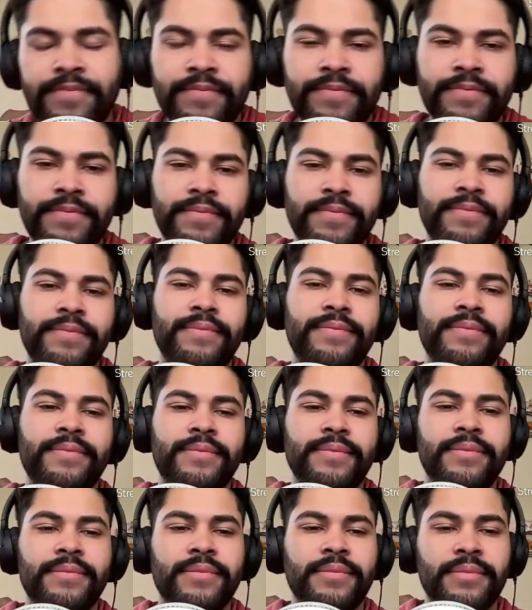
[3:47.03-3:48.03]

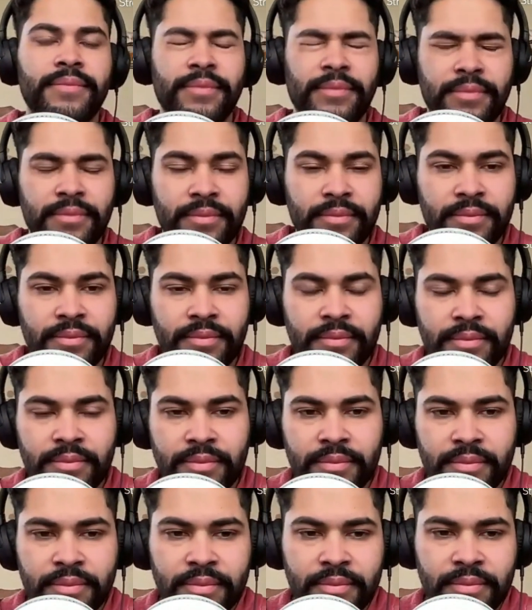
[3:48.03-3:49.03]

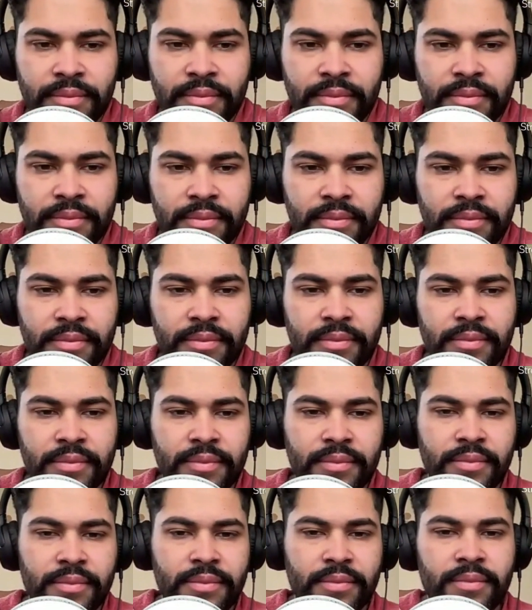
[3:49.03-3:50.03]

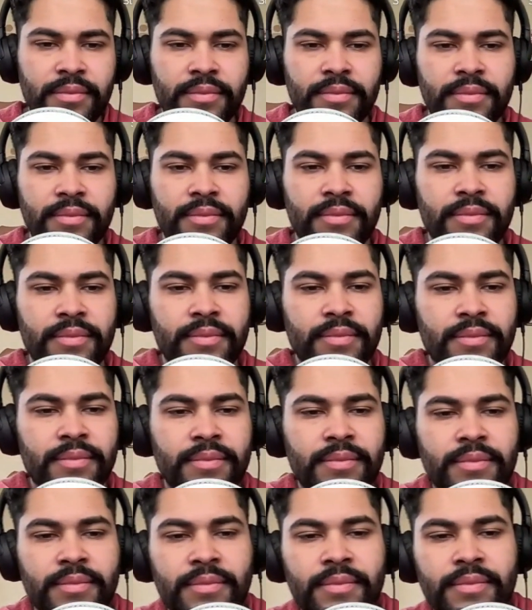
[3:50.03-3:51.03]

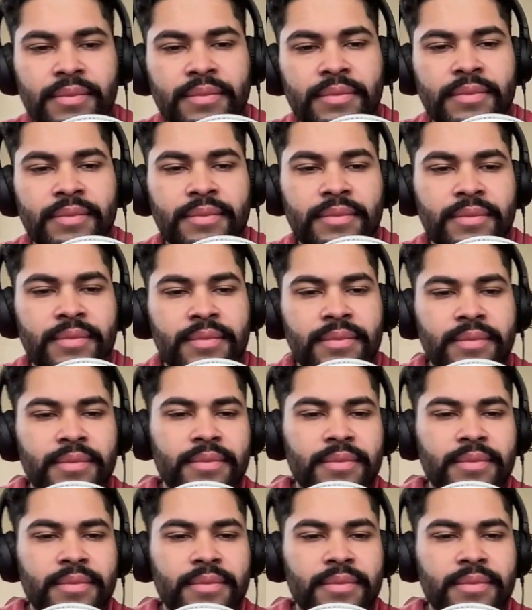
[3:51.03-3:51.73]
The person shown says nothing.